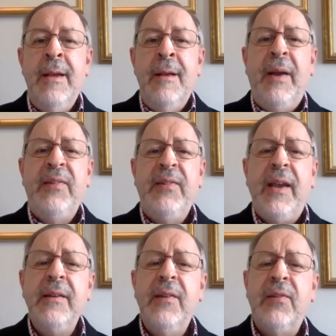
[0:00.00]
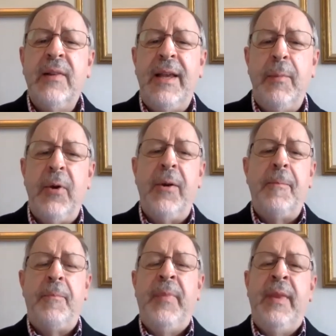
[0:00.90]
My second disclaimer
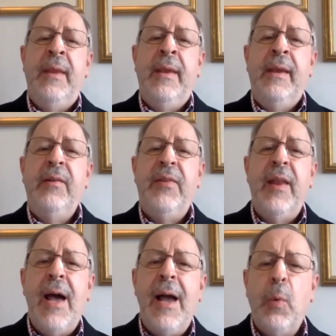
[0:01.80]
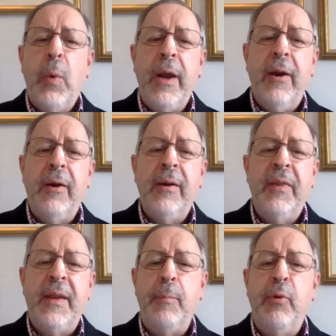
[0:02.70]
is that I'm aware
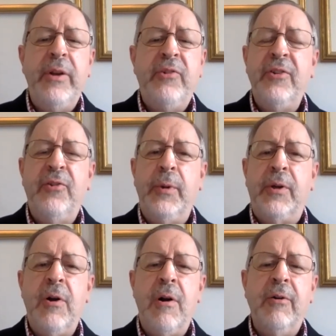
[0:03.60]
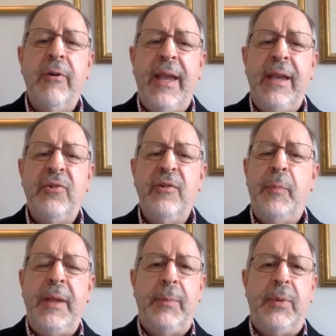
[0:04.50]
that I'm preaching to a congregation of
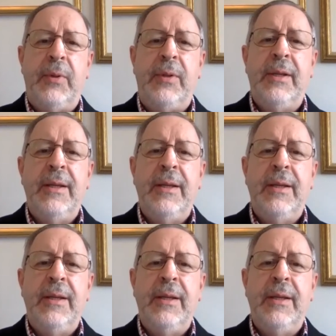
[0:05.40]
people